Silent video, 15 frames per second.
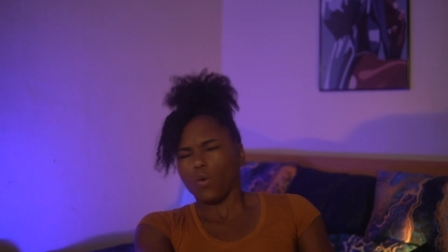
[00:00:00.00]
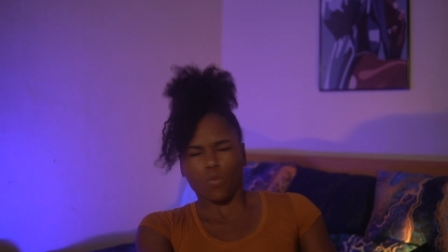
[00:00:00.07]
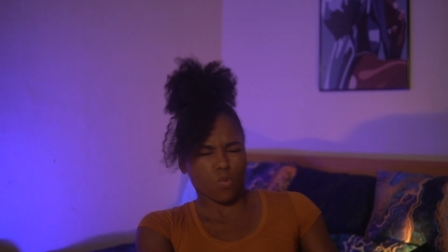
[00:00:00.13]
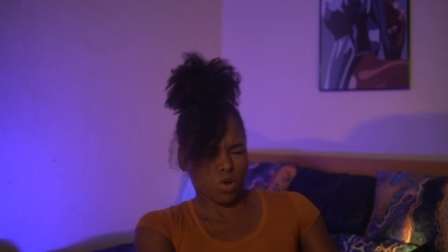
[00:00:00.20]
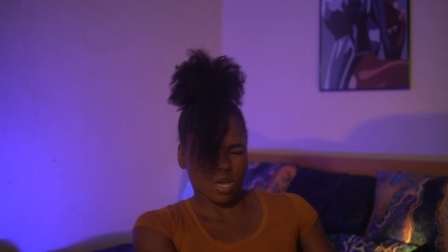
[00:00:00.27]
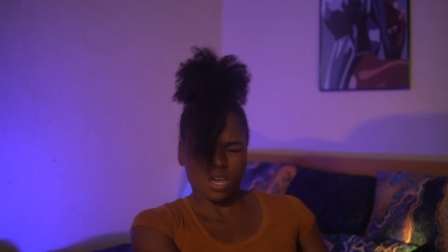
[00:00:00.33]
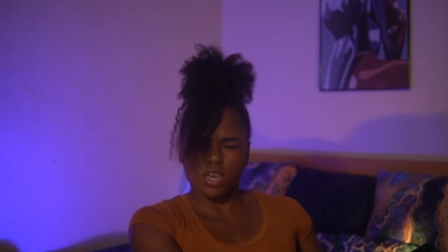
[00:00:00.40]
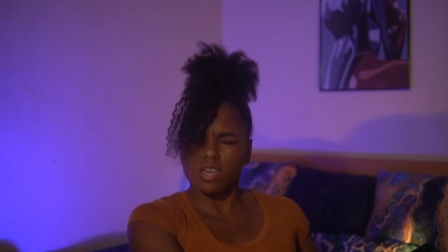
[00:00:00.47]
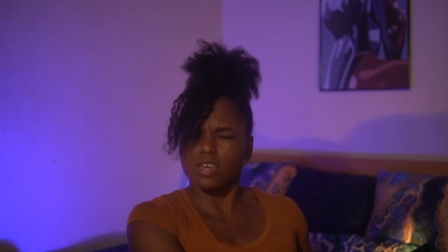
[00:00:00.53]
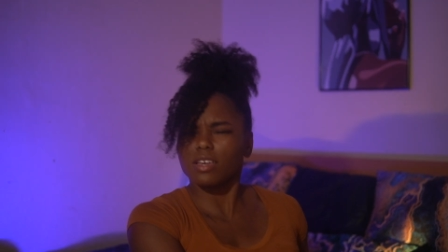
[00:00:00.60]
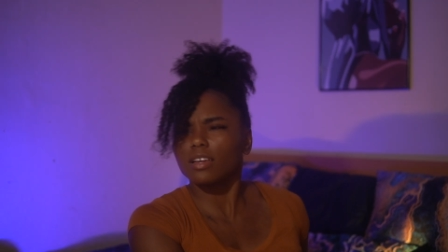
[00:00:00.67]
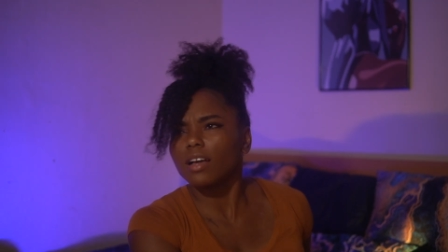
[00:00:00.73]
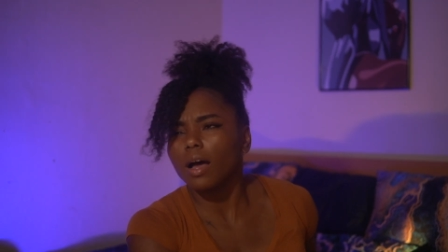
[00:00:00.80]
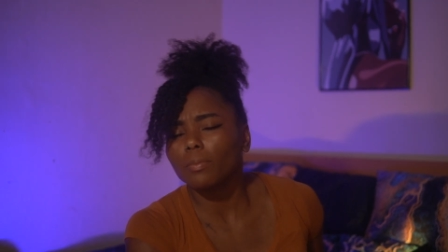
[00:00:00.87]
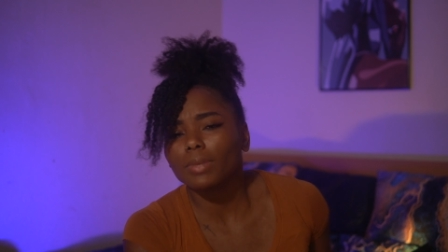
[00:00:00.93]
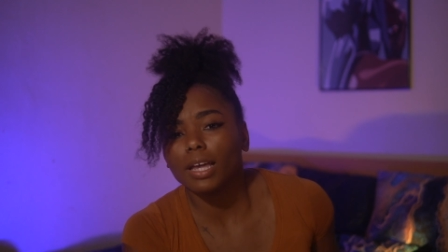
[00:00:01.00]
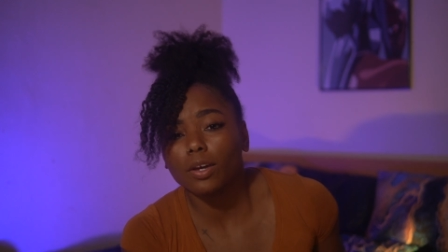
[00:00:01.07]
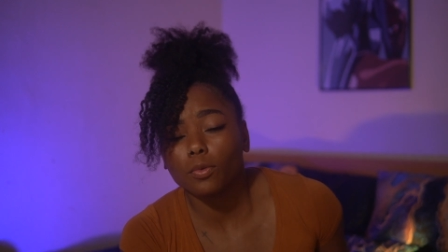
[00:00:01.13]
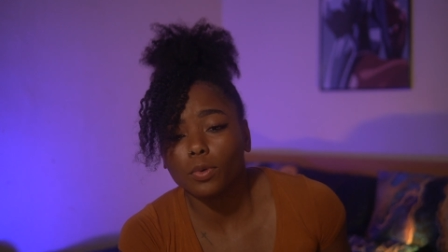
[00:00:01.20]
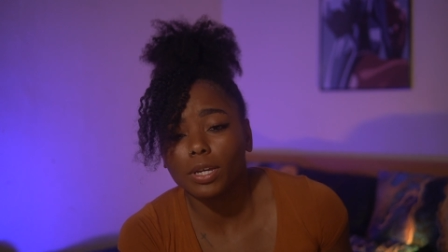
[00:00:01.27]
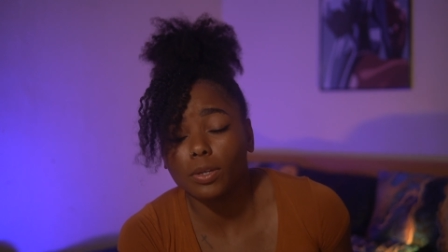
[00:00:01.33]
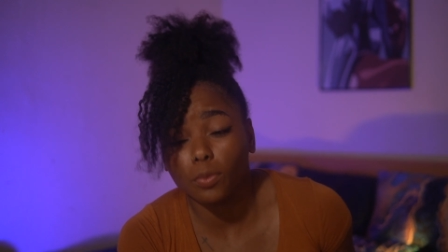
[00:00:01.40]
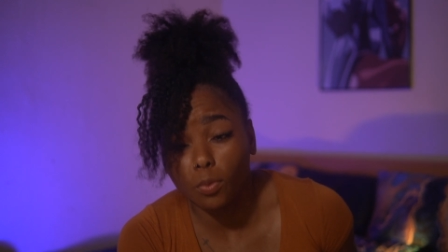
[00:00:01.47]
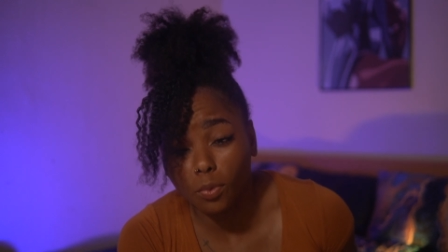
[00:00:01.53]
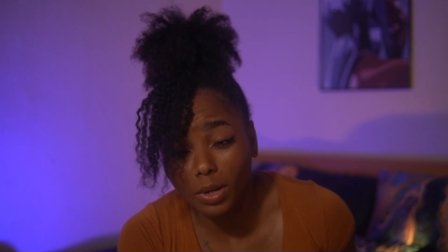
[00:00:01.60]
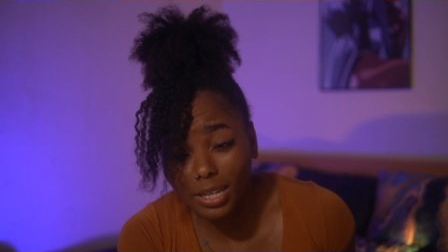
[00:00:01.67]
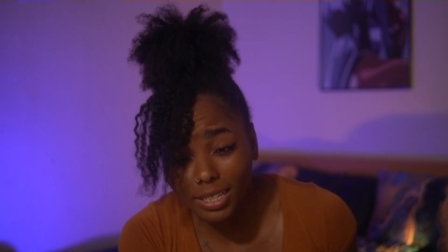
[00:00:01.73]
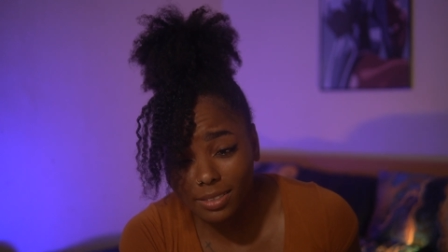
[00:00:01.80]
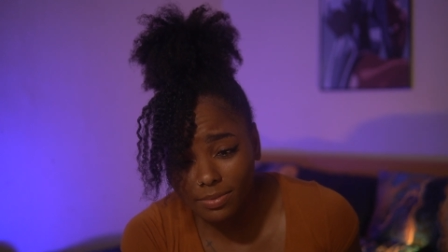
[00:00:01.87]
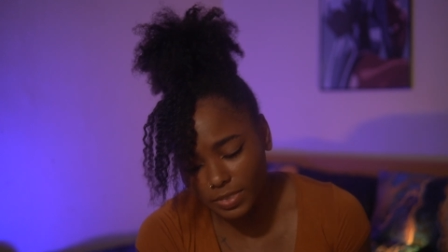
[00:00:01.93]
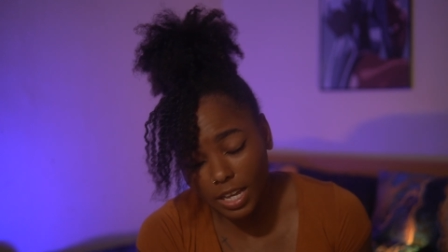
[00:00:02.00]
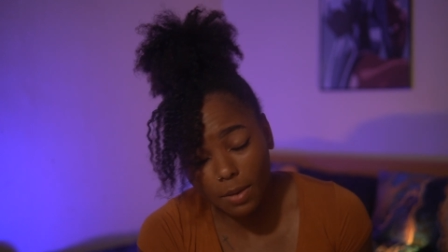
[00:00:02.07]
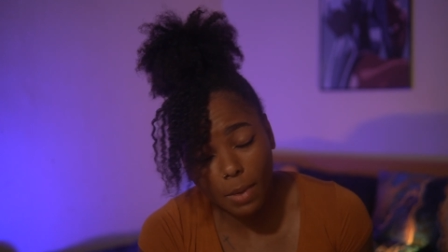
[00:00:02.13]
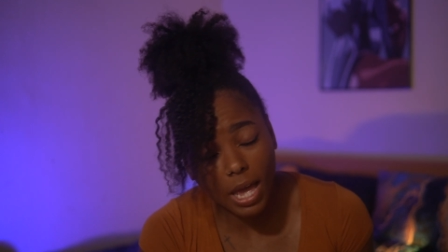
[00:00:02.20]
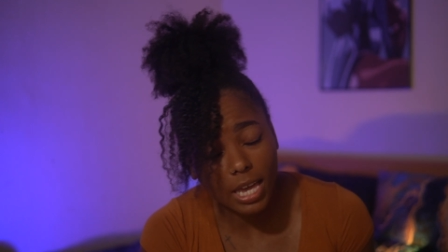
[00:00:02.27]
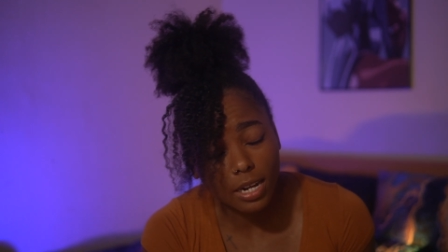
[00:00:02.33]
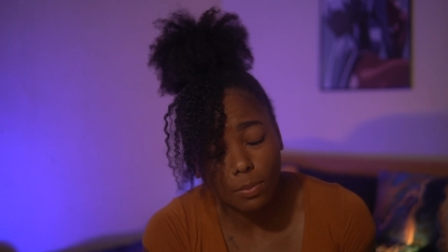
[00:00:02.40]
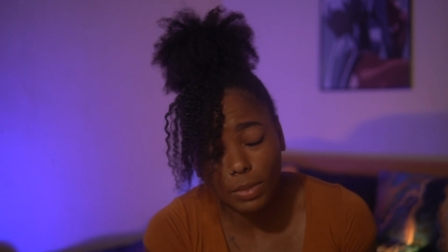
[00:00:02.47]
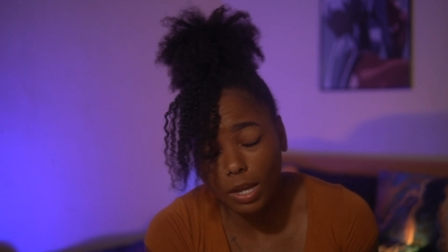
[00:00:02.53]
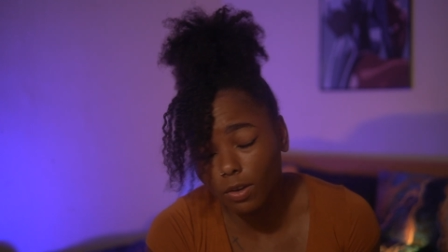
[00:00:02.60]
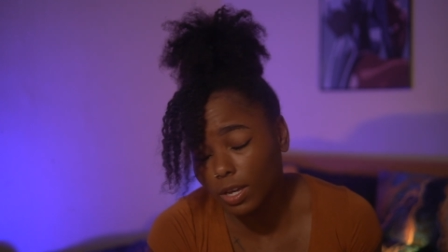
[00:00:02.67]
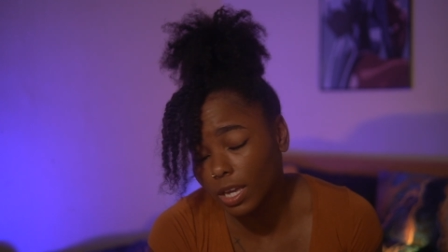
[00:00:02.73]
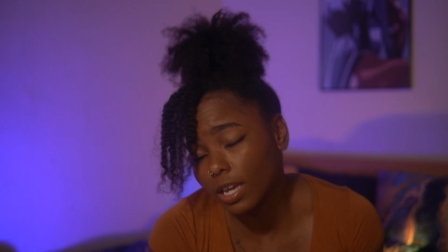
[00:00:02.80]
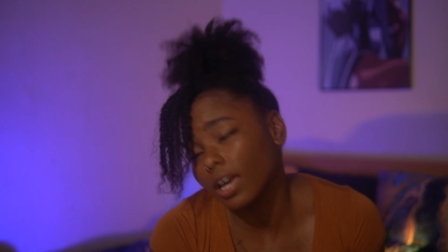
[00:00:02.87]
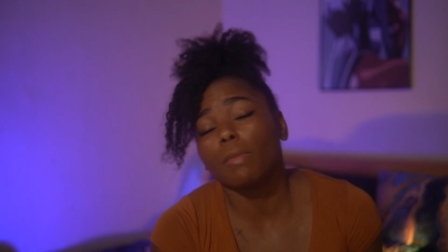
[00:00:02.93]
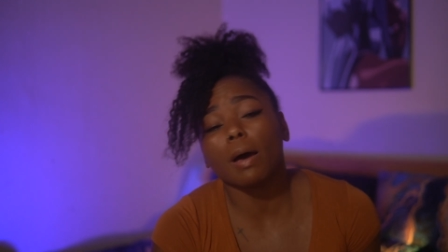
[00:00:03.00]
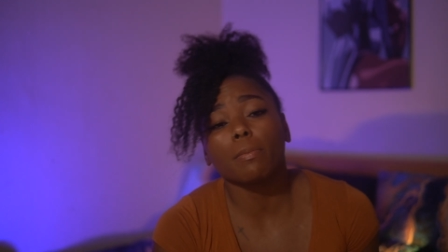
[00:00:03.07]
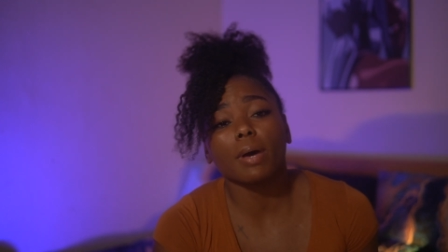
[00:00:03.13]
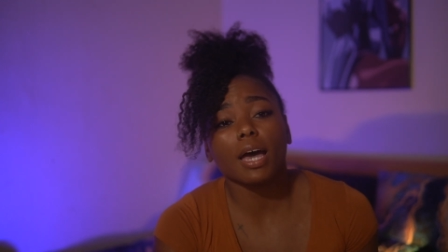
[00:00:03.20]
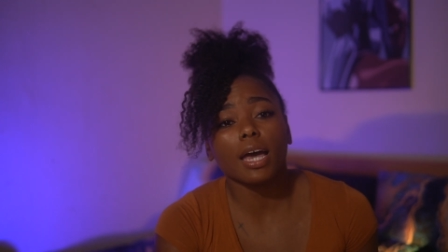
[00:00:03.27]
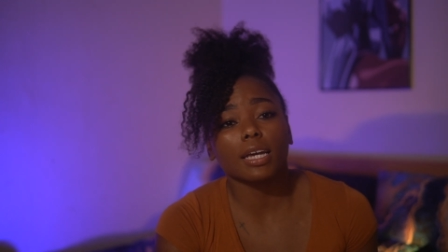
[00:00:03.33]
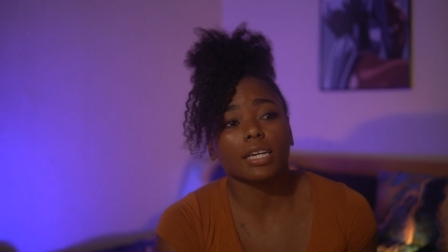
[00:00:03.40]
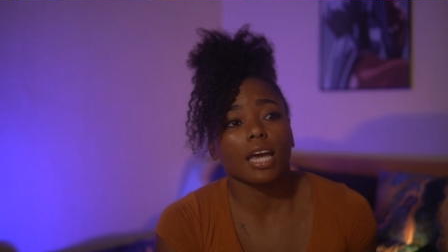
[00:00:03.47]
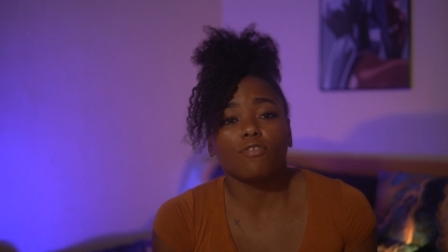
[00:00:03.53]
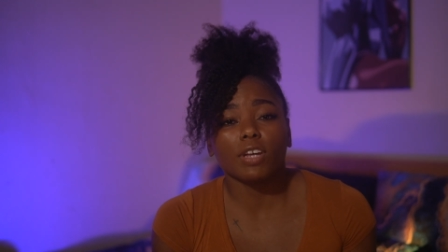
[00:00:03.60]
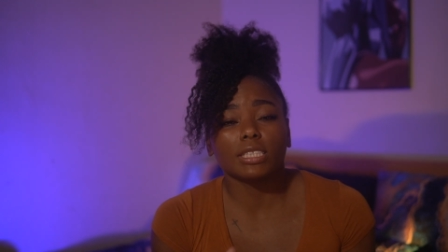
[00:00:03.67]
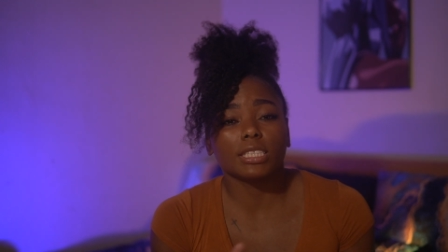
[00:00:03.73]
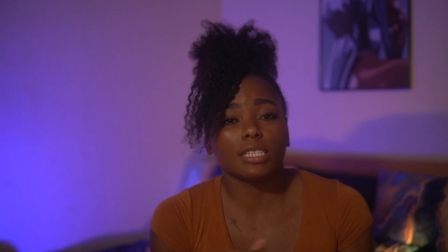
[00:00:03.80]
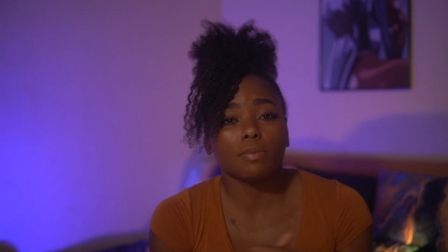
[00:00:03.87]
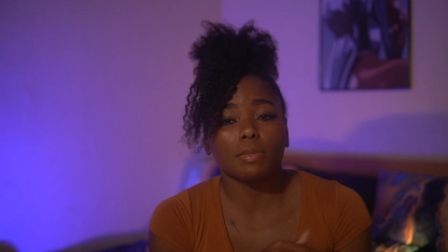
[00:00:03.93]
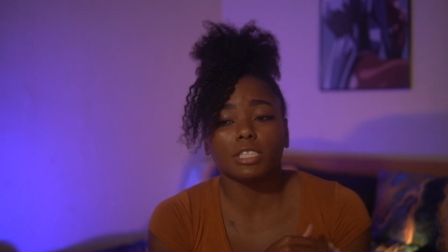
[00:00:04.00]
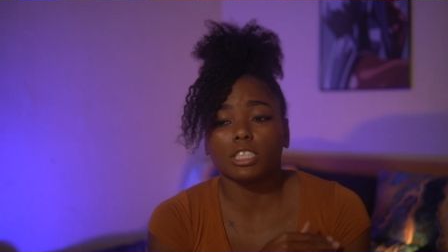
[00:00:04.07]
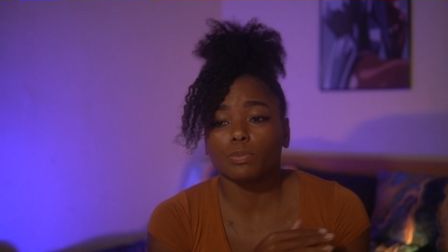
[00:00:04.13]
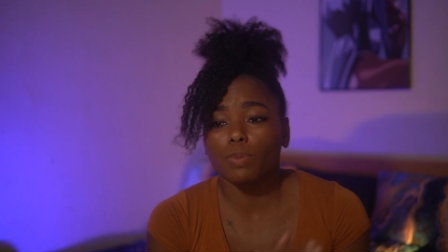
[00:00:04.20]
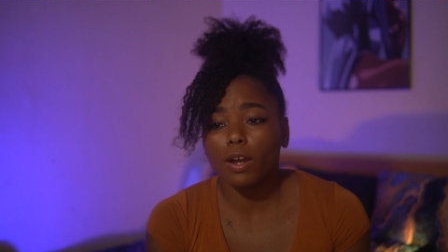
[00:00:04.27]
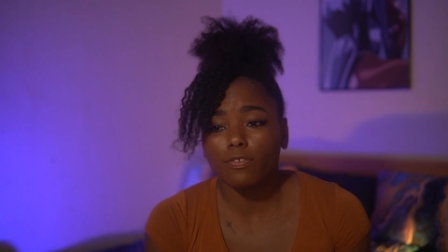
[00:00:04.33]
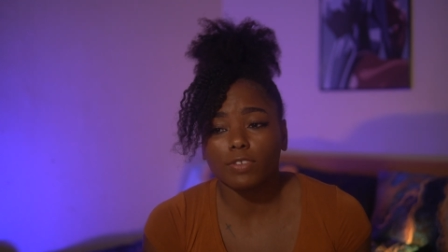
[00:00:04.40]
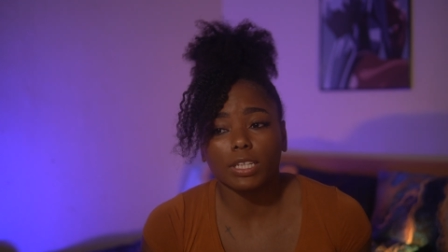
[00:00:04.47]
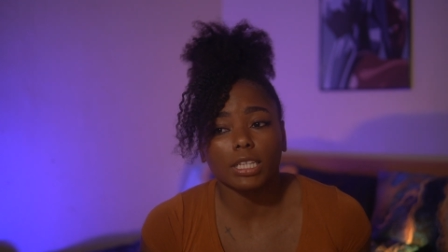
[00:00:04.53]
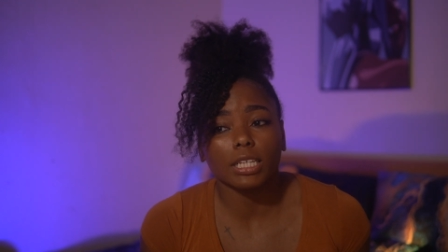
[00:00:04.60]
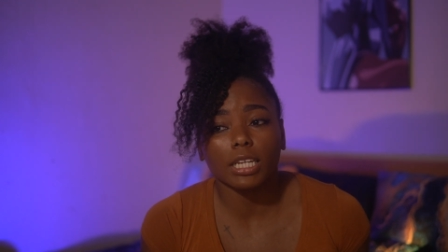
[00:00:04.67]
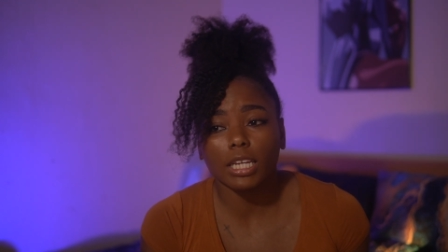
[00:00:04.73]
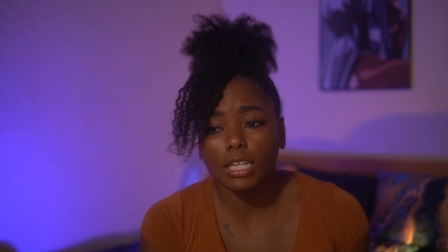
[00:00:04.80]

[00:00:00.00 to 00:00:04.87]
What? I'm like, wait, what? Now in my head, I'm like, okay, my bag fits the dimensions perfect perfectly.